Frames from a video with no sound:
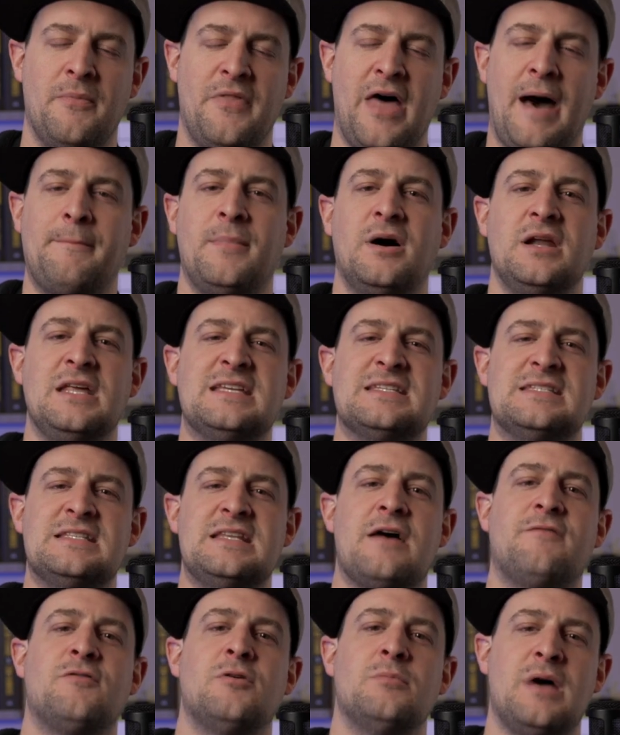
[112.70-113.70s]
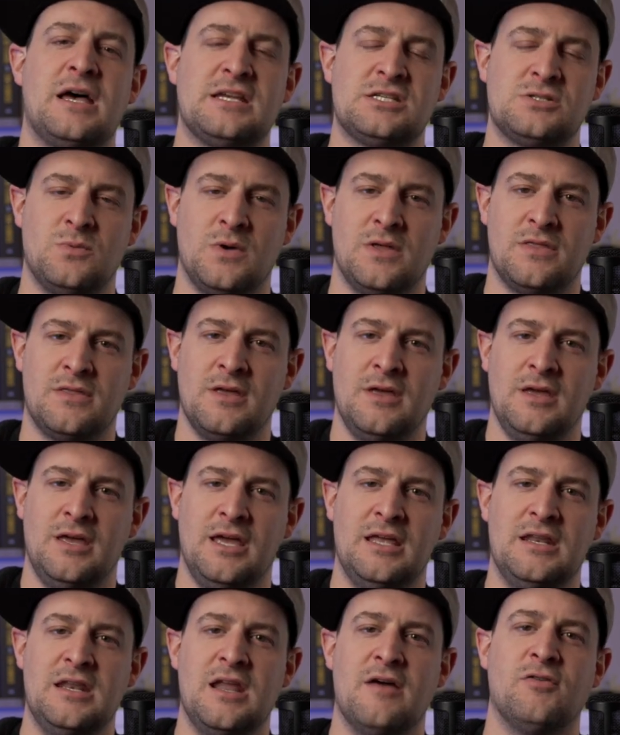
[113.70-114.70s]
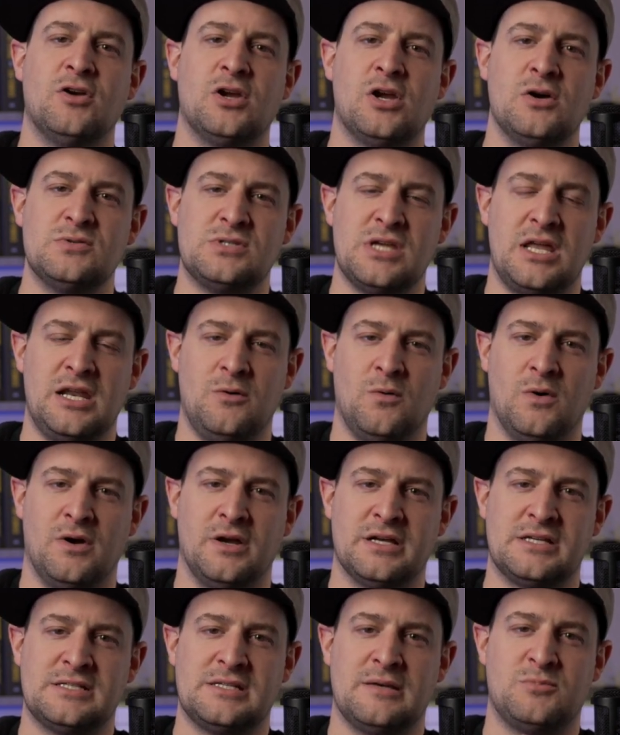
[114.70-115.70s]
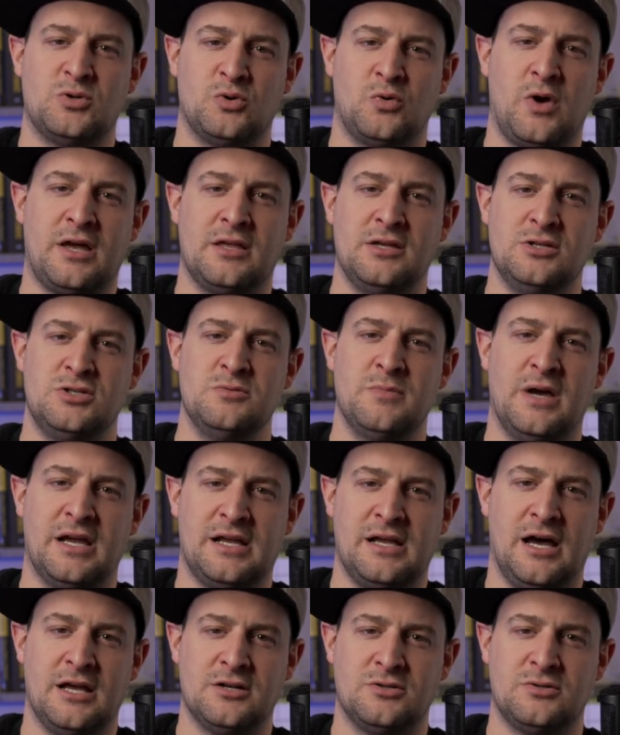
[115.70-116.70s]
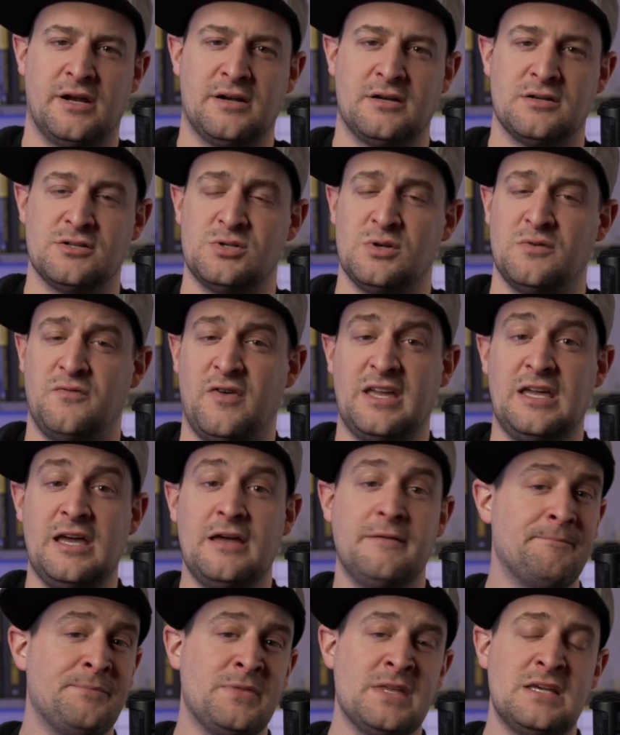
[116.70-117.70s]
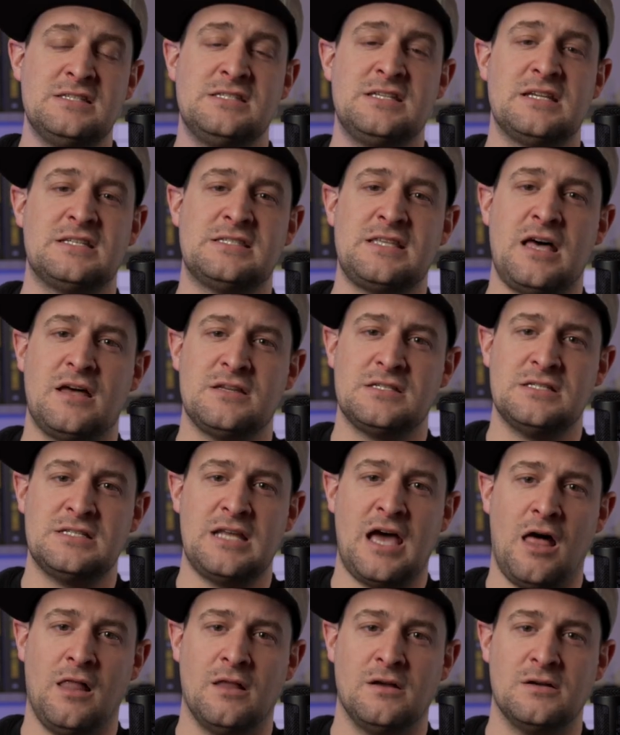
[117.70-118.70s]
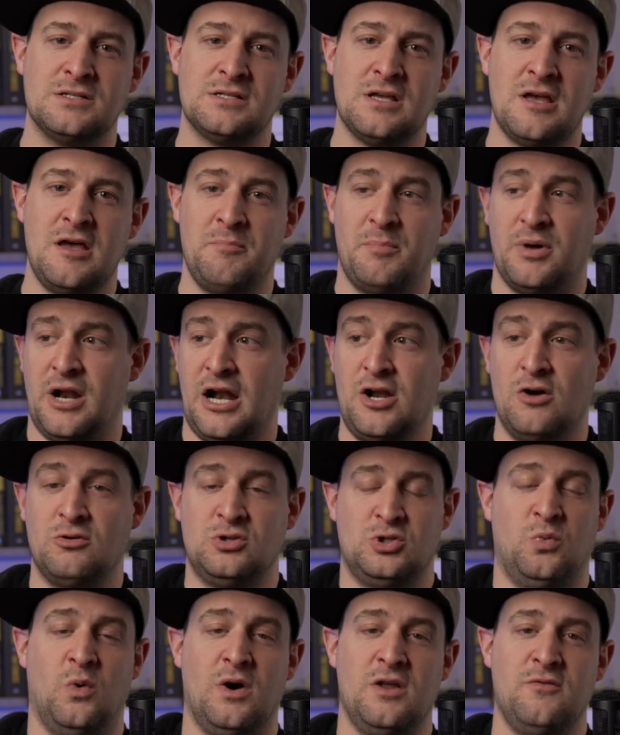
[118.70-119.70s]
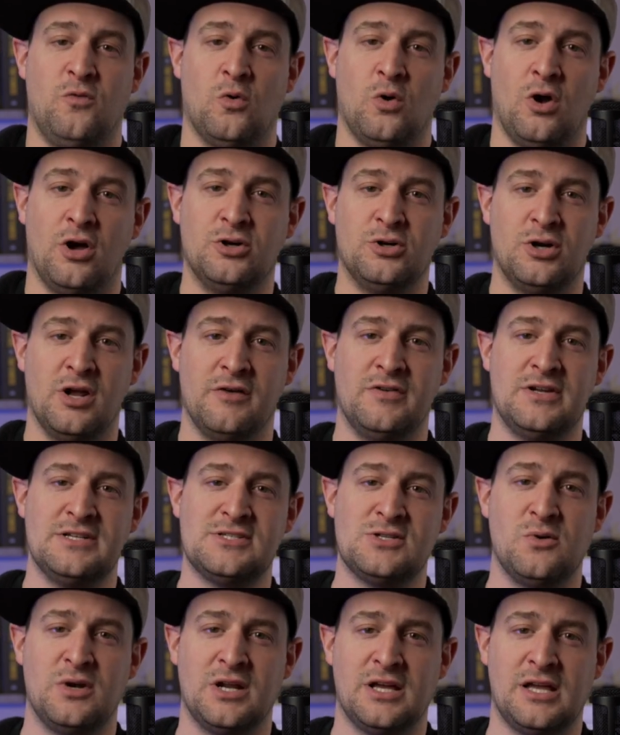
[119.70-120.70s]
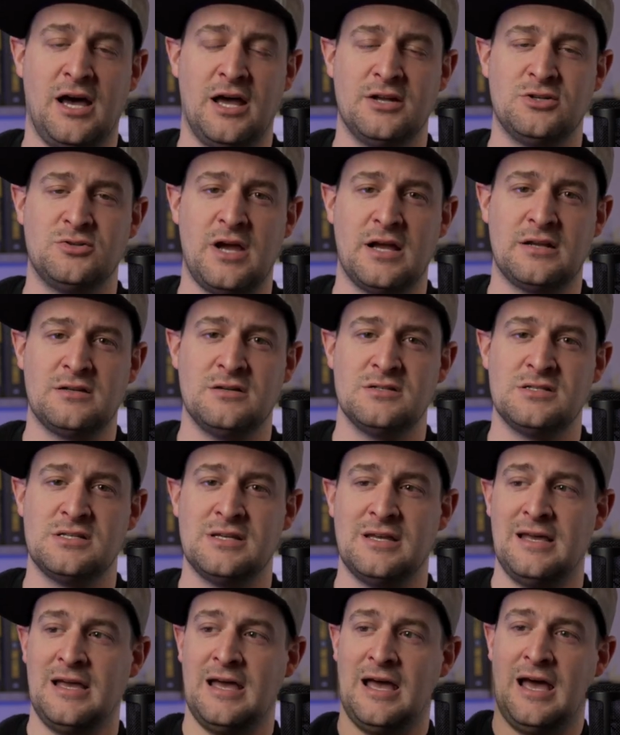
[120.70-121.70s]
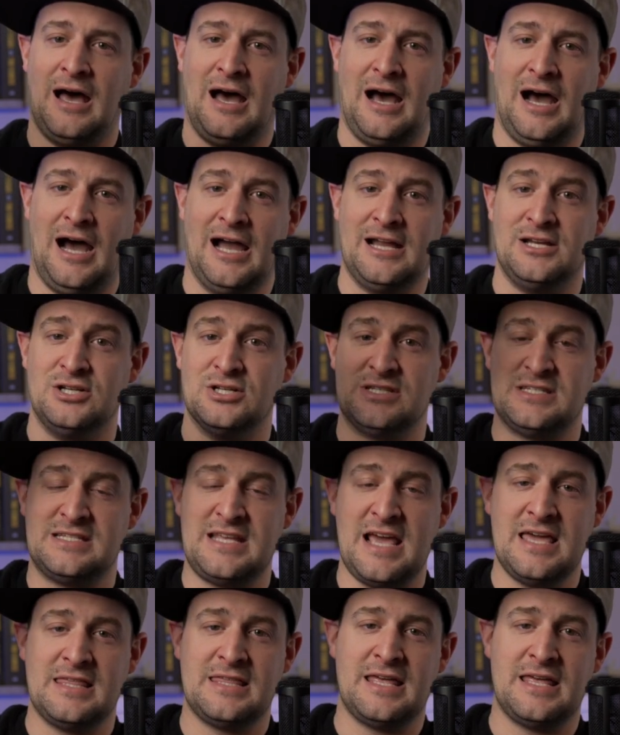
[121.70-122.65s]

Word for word: that money is never messed with it never goes anywhere except directly to my contractor so if i get $6000 but i know 2400 of it is going to contractors i just take